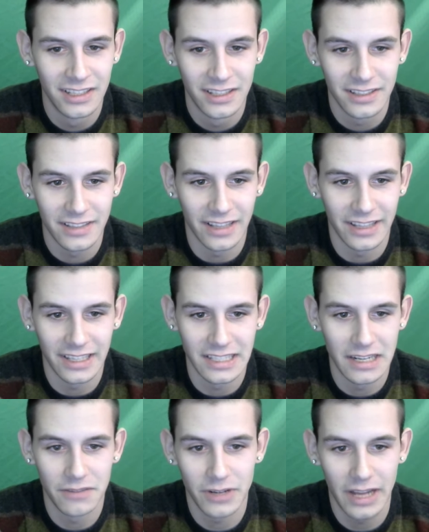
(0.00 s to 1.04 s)
That like
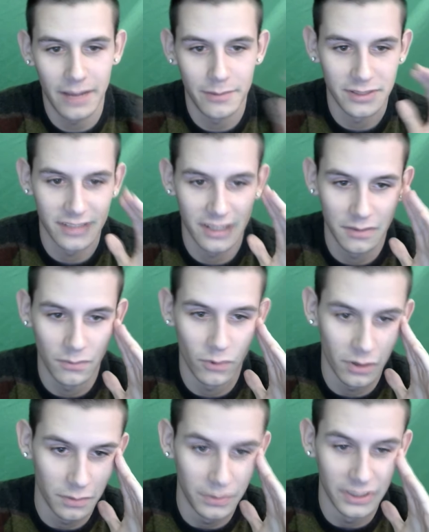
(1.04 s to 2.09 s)
never happens
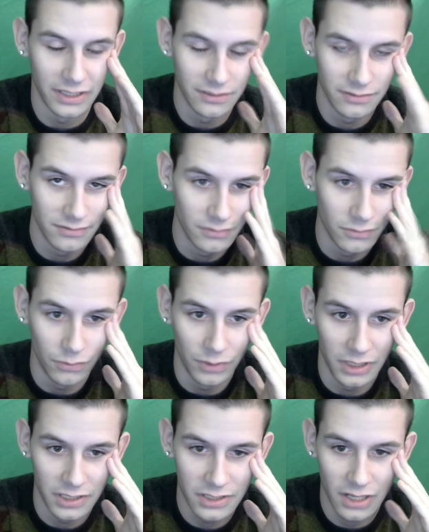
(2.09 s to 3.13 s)
anymore, but we
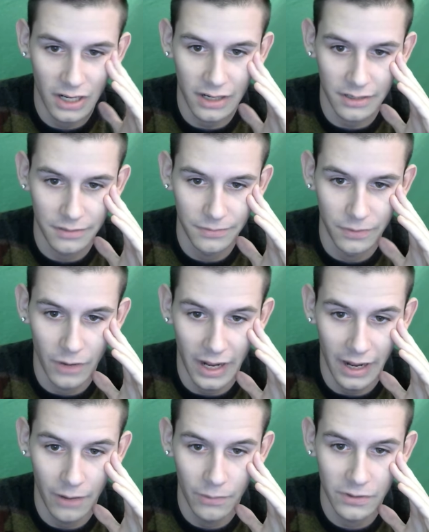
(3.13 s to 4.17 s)
could talk for
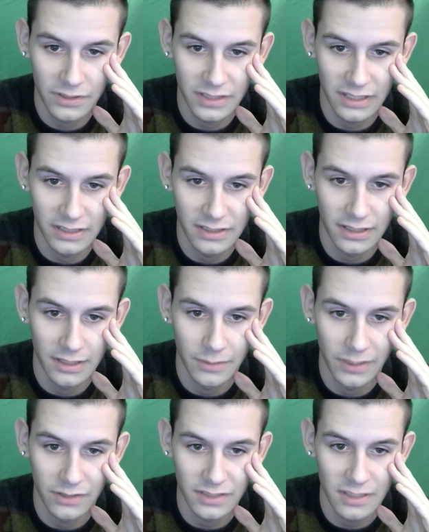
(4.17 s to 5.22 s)
hours at a time
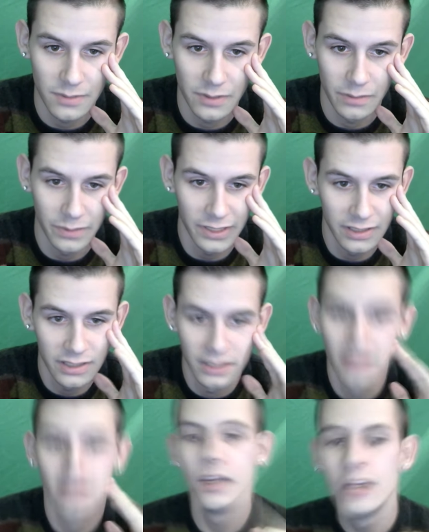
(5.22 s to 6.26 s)
without skipping a beat.
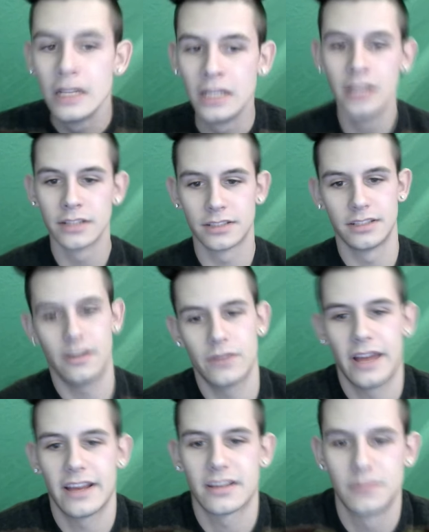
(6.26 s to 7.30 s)
She never
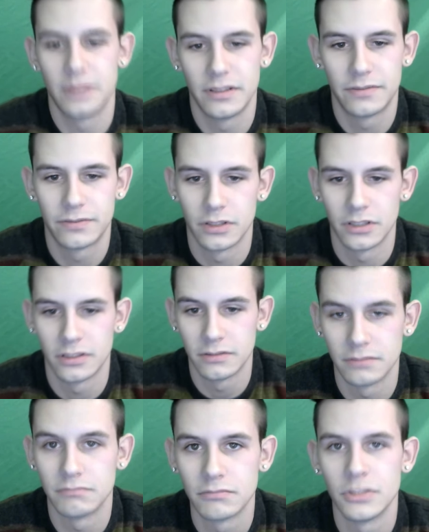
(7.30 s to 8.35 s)
asked me for
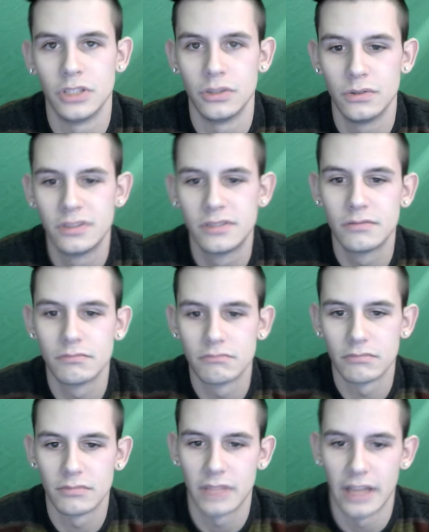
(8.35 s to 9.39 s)
nudes,
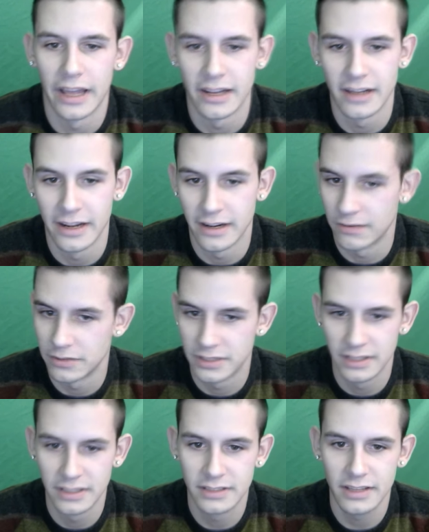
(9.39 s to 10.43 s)
and I never
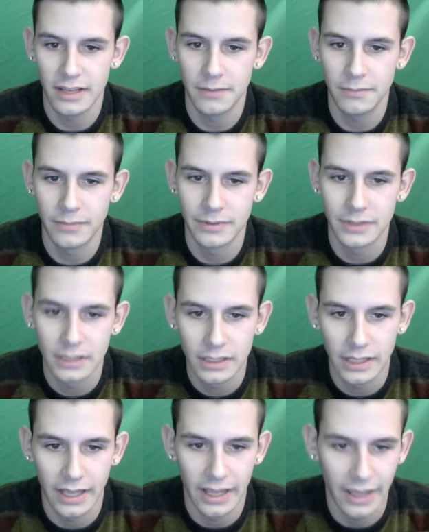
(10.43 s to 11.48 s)
did the same.
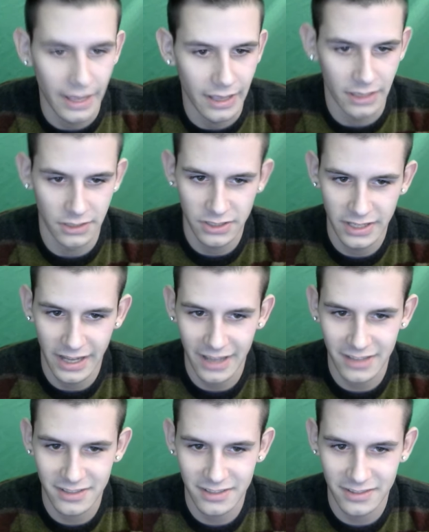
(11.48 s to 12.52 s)
And she
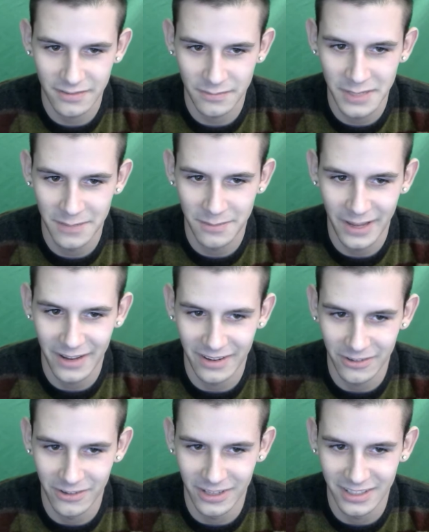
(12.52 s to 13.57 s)
asked me about
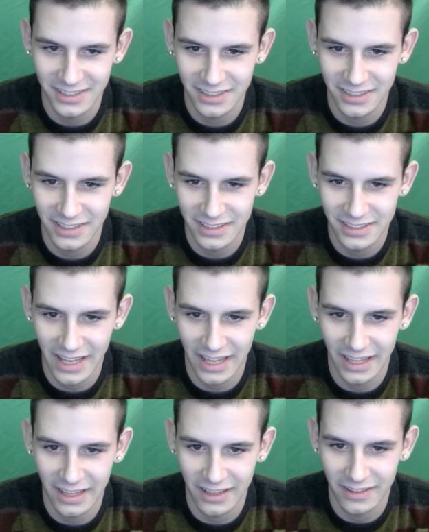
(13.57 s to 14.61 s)
it once,
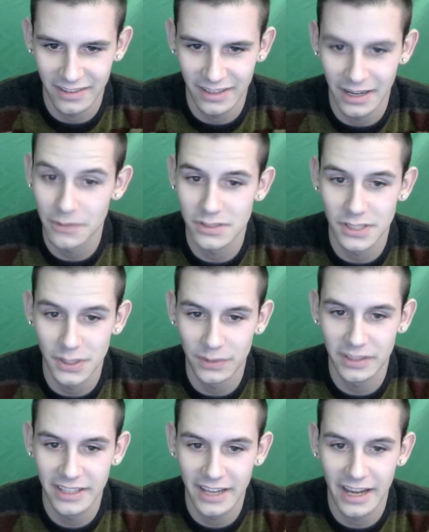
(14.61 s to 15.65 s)
saying that I was the
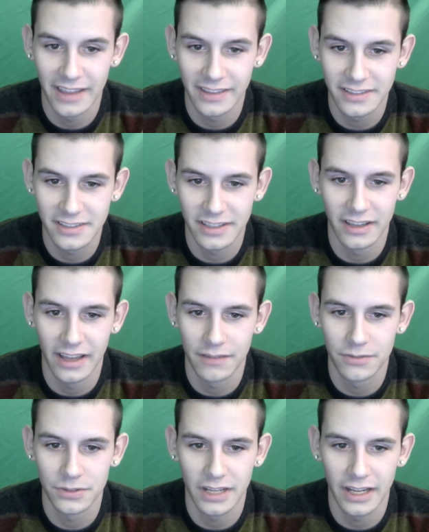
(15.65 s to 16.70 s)
only guy to
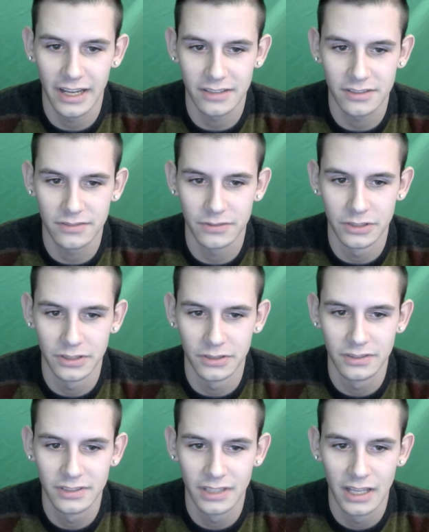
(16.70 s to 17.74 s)
ever not ask for
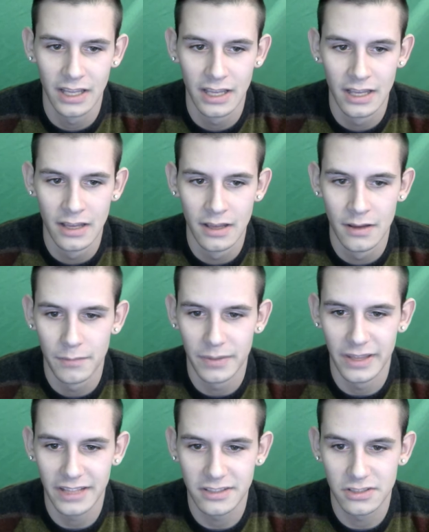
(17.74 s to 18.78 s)
nudes. But
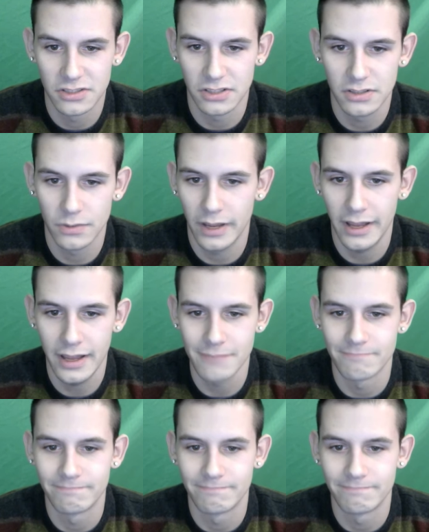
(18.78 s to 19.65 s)
that's just the way I am.